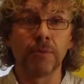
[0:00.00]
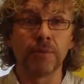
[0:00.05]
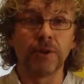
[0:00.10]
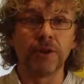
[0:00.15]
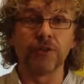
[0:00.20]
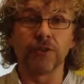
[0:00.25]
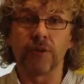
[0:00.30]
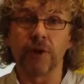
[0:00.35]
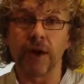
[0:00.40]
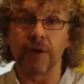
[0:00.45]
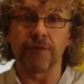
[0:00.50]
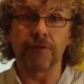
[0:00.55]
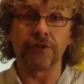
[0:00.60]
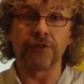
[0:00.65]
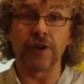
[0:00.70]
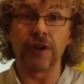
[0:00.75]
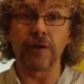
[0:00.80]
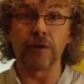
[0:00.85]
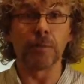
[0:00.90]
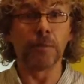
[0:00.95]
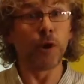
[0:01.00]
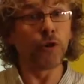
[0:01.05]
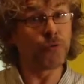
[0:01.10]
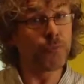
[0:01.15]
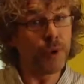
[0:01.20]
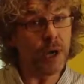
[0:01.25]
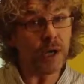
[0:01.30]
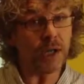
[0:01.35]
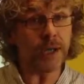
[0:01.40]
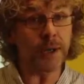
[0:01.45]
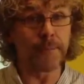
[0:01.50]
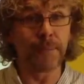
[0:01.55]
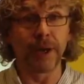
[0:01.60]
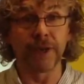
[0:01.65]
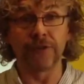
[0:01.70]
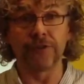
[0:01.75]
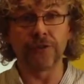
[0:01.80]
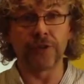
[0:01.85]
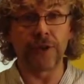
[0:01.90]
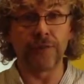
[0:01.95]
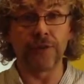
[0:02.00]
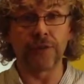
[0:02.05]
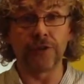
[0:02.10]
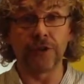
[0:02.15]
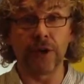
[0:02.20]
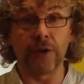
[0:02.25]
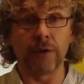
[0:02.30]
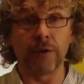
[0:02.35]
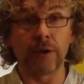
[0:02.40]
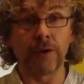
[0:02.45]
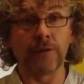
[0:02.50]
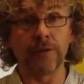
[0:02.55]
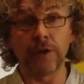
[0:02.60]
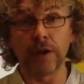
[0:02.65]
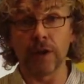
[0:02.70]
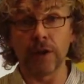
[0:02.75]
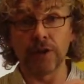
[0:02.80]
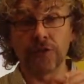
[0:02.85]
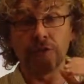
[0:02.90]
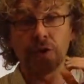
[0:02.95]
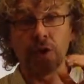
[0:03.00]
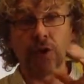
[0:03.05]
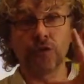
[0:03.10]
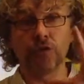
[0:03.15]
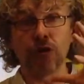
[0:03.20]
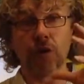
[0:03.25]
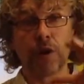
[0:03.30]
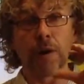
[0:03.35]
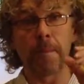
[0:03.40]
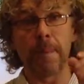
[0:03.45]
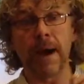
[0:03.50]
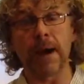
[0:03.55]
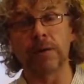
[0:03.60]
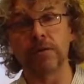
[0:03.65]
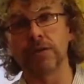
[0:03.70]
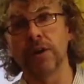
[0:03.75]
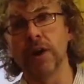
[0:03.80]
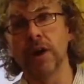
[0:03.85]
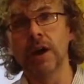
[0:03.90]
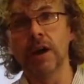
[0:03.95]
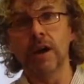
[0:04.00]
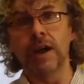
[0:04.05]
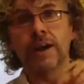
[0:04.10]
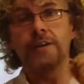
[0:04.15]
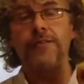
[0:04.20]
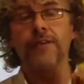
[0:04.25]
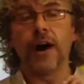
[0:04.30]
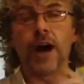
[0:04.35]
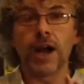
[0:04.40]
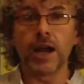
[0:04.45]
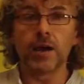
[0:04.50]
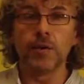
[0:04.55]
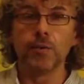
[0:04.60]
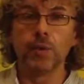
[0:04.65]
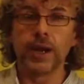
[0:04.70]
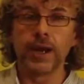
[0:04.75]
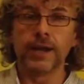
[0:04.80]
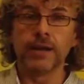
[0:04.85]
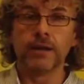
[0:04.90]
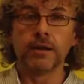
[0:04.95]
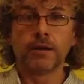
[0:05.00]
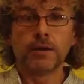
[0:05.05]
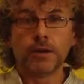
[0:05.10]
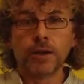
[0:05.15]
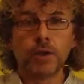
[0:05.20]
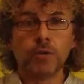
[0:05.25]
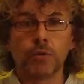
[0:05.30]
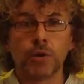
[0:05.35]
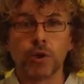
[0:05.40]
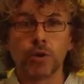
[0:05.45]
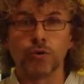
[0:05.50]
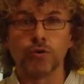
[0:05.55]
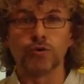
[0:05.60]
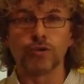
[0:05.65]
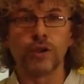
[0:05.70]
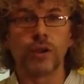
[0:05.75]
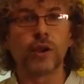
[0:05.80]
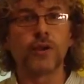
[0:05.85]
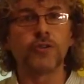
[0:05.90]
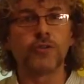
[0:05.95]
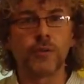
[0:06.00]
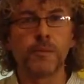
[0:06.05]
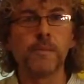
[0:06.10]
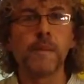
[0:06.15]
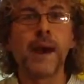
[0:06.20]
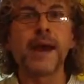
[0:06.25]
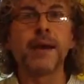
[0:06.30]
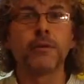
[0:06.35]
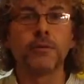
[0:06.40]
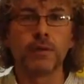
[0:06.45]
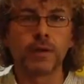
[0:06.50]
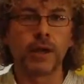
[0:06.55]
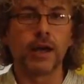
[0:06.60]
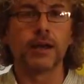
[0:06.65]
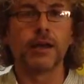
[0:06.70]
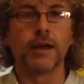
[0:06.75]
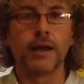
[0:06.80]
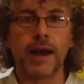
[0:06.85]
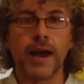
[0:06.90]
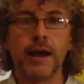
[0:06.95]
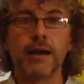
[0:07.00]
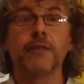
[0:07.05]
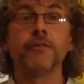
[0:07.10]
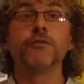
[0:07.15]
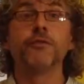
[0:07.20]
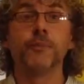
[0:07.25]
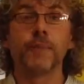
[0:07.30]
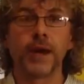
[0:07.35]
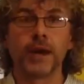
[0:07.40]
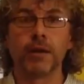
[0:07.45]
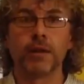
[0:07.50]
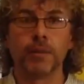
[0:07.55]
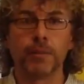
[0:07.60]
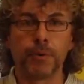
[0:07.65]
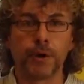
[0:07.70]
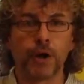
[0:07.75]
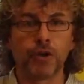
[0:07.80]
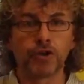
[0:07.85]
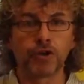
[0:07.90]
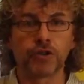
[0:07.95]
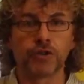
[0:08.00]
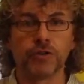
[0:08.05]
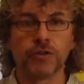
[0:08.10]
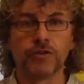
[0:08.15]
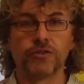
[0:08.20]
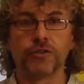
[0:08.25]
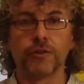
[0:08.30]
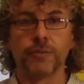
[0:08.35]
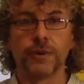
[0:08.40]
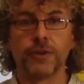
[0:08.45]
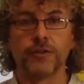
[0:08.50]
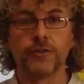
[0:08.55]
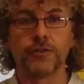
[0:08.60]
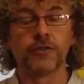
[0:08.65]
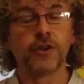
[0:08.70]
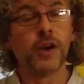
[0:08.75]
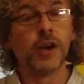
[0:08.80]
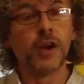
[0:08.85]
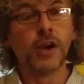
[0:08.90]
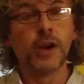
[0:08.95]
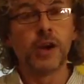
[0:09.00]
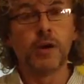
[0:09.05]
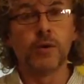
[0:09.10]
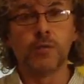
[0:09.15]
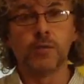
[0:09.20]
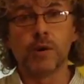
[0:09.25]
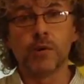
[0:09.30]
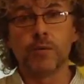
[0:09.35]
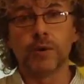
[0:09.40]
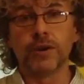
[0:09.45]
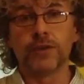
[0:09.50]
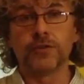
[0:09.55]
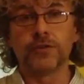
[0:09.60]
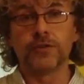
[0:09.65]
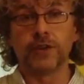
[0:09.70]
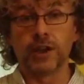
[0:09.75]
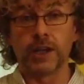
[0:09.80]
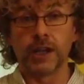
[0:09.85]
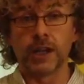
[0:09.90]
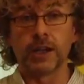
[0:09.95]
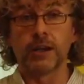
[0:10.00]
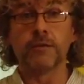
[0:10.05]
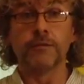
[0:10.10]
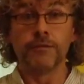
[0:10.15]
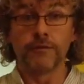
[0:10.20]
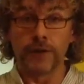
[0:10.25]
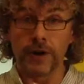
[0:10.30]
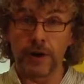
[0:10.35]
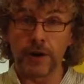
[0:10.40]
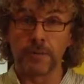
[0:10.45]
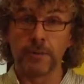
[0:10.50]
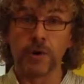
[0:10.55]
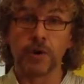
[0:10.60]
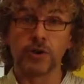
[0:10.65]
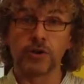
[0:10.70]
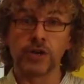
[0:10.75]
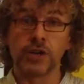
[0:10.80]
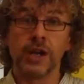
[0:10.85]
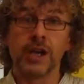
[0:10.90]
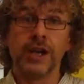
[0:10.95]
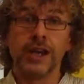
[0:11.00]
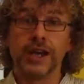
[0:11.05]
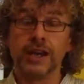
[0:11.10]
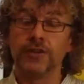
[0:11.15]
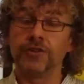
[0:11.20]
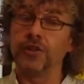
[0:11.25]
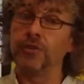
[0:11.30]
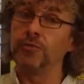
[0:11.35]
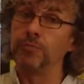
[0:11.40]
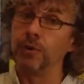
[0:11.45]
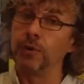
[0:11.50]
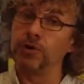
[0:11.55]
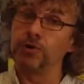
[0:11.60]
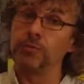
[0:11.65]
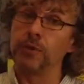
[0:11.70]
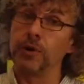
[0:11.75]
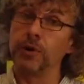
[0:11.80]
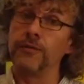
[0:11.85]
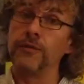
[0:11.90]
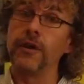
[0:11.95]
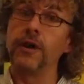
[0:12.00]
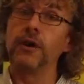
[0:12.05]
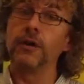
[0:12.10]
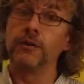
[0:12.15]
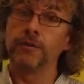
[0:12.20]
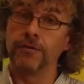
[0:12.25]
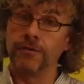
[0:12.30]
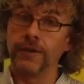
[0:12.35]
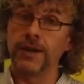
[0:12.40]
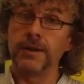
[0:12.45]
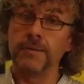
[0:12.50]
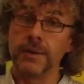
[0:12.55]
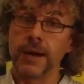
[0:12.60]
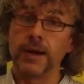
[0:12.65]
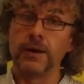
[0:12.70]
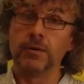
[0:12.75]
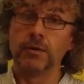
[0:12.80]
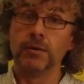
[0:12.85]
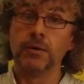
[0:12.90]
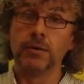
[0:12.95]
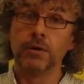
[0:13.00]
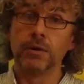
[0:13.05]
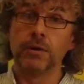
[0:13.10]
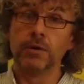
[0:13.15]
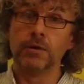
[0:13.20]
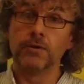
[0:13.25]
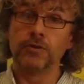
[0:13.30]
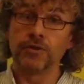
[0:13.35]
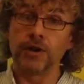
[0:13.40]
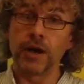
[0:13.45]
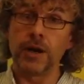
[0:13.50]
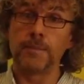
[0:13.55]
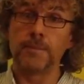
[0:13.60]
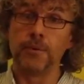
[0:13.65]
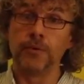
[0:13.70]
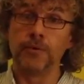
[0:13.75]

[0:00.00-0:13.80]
And most companies are adversarial, most marketplaces are adversarial. It's all about, if I win, you lose. It's a male, kind of alpha male approach to business. And what we're seeing very much is it's much more of a female